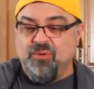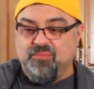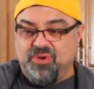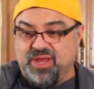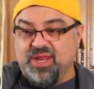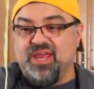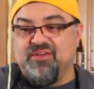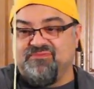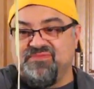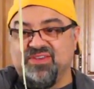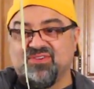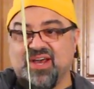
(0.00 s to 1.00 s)
But
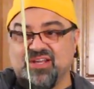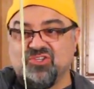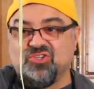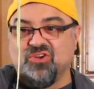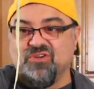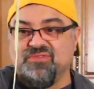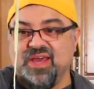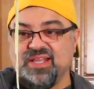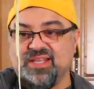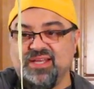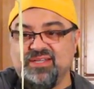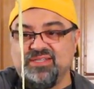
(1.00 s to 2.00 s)
if this got served
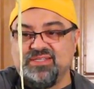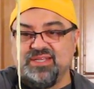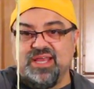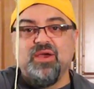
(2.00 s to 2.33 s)
like this,